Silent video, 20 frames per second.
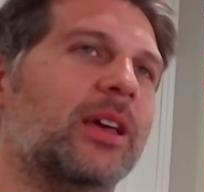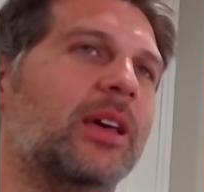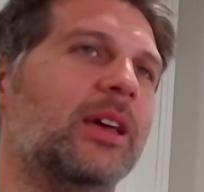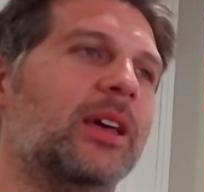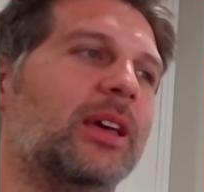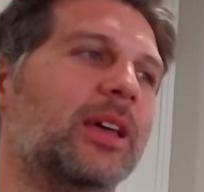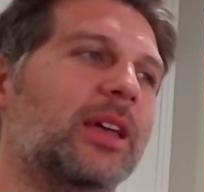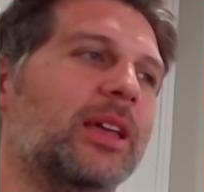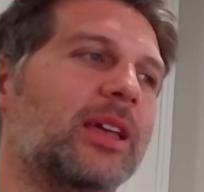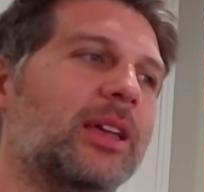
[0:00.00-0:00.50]

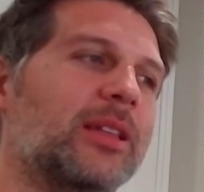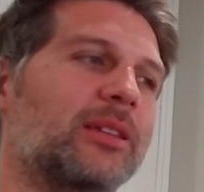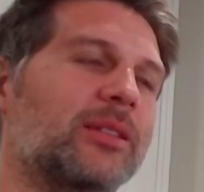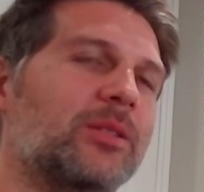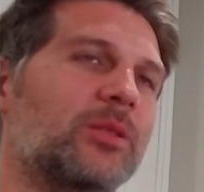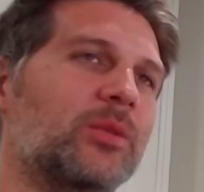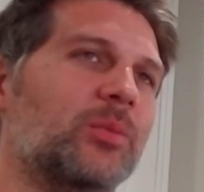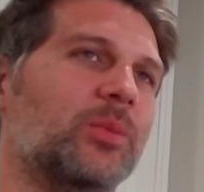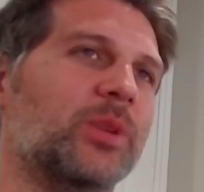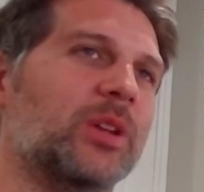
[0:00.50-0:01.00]
and
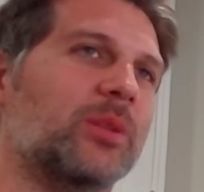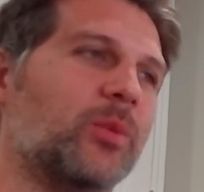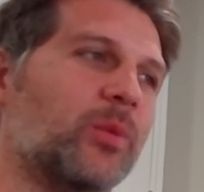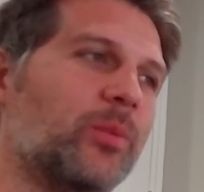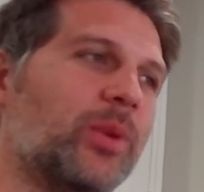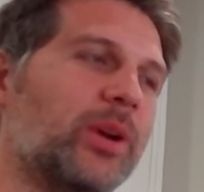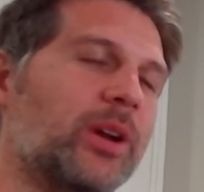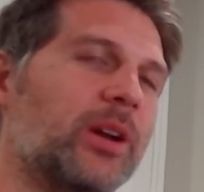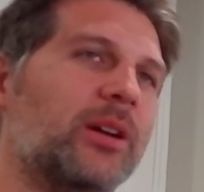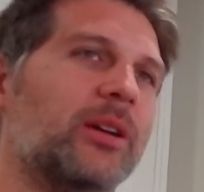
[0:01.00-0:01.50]
to be
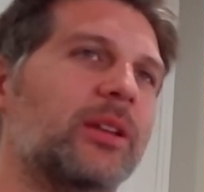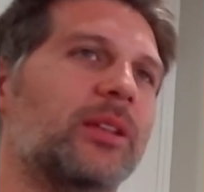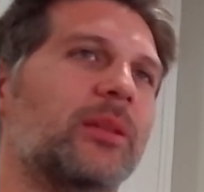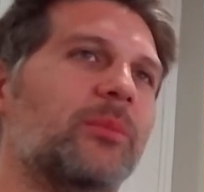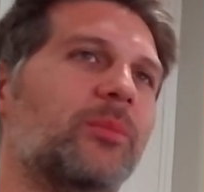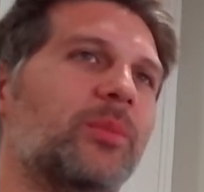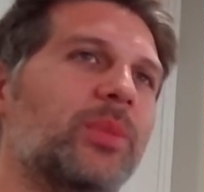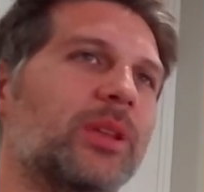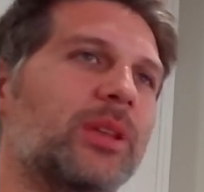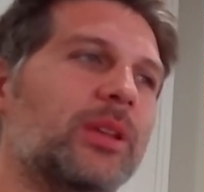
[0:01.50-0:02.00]
prepared
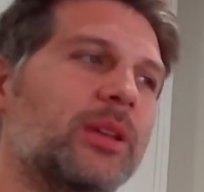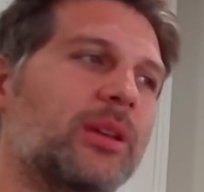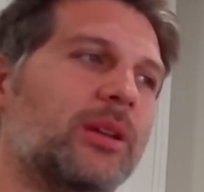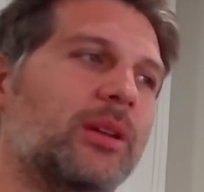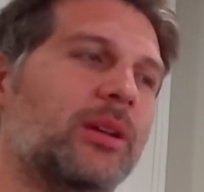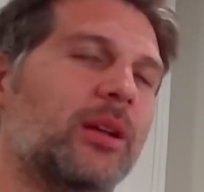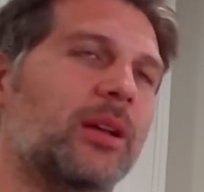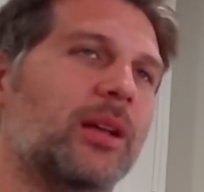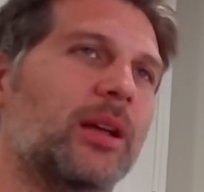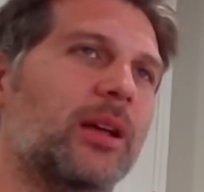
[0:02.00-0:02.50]
and be
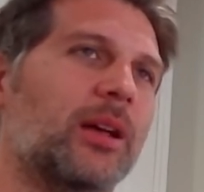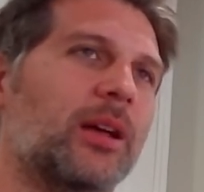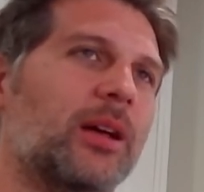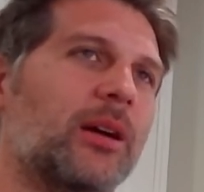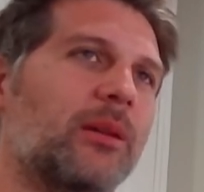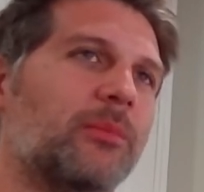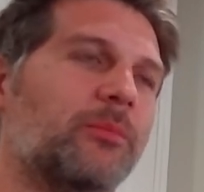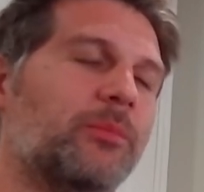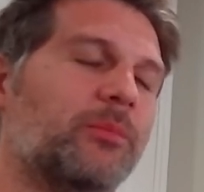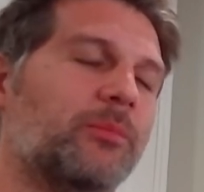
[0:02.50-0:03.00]

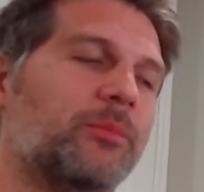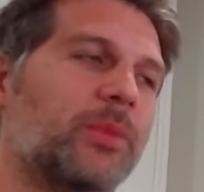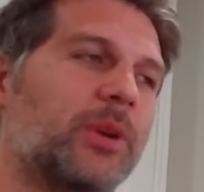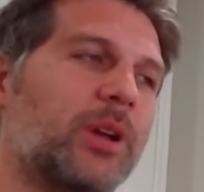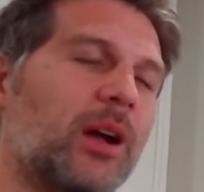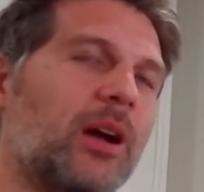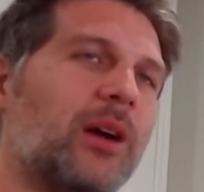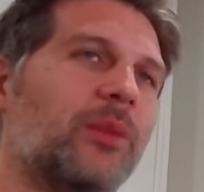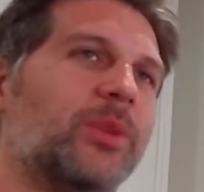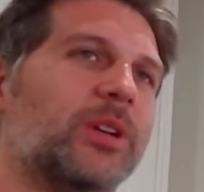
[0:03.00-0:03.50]

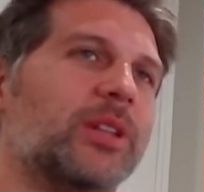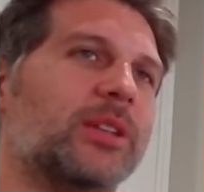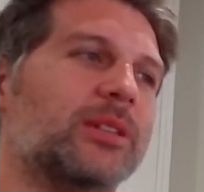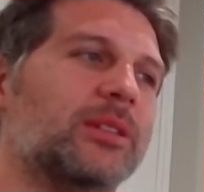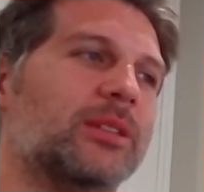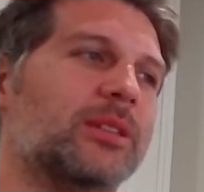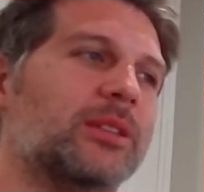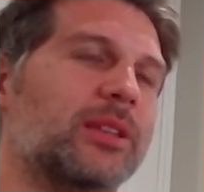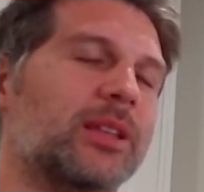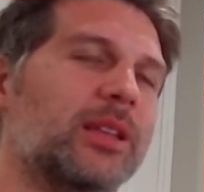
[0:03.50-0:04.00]

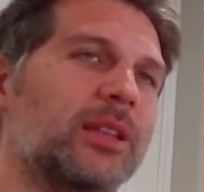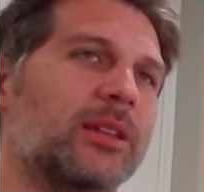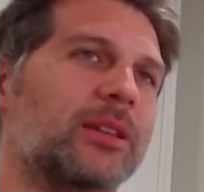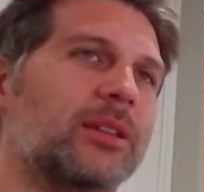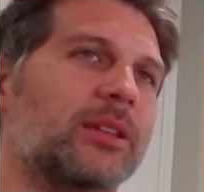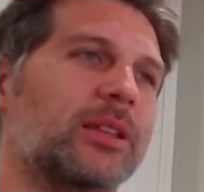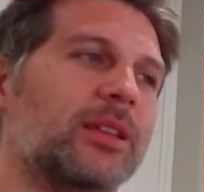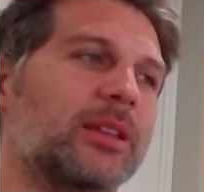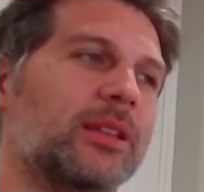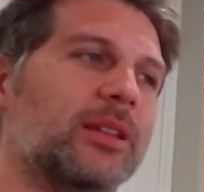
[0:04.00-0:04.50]
competent and
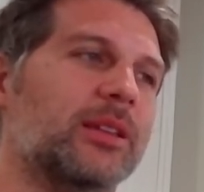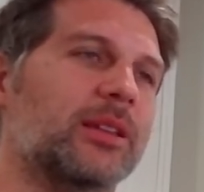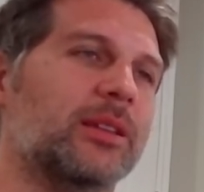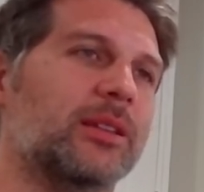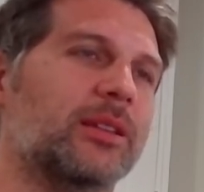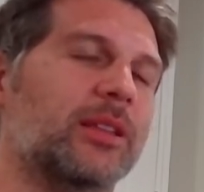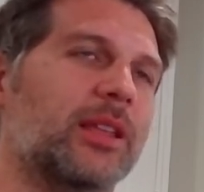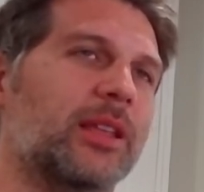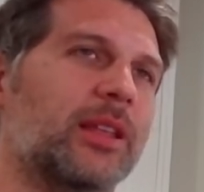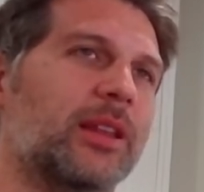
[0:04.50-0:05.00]

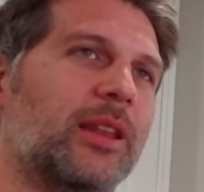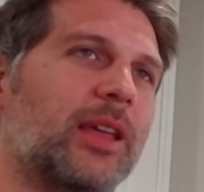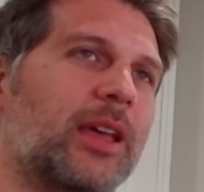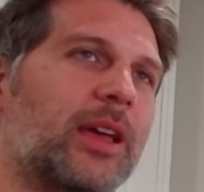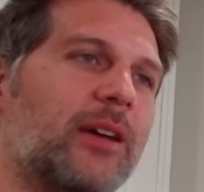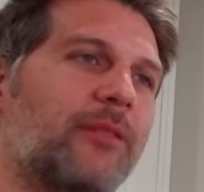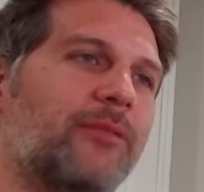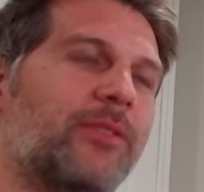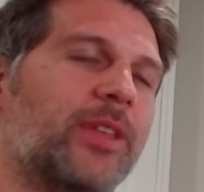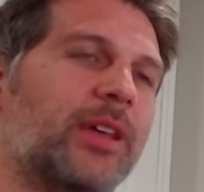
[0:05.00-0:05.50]

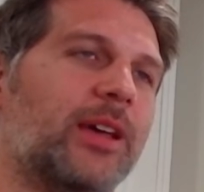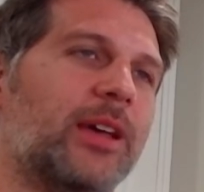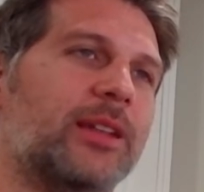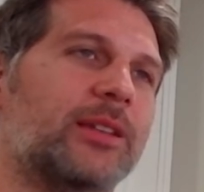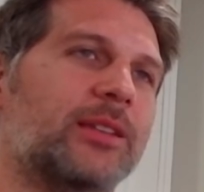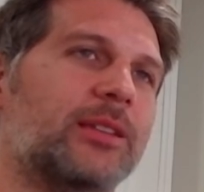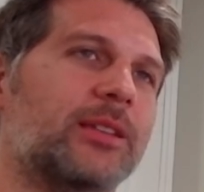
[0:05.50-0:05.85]
have that